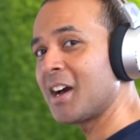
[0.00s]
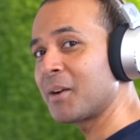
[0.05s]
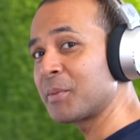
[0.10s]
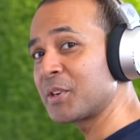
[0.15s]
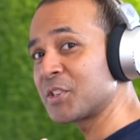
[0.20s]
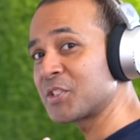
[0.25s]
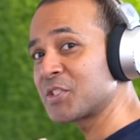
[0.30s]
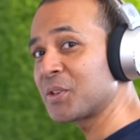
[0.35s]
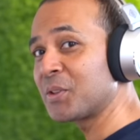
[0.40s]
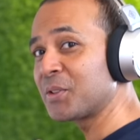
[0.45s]
I'm
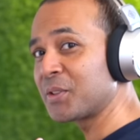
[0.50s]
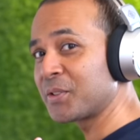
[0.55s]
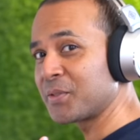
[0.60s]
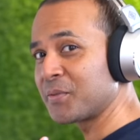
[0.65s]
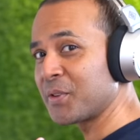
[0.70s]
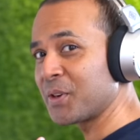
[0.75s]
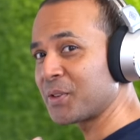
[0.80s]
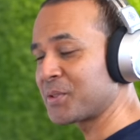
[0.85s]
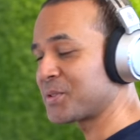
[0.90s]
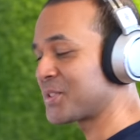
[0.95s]
gonna solo the
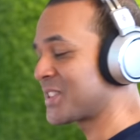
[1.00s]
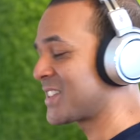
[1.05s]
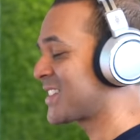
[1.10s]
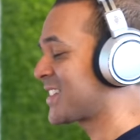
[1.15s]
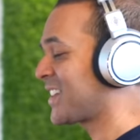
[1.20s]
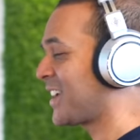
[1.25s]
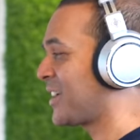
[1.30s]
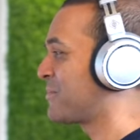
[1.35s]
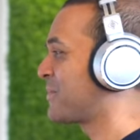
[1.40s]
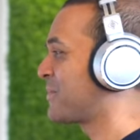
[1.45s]
vocals this time.